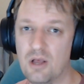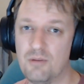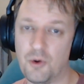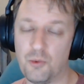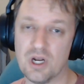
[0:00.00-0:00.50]

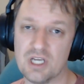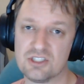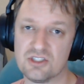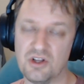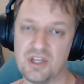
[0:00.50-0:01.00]
but when I
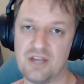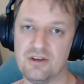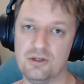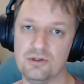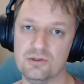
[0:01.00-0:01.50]
saw that
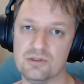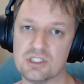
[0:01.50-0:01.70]
news,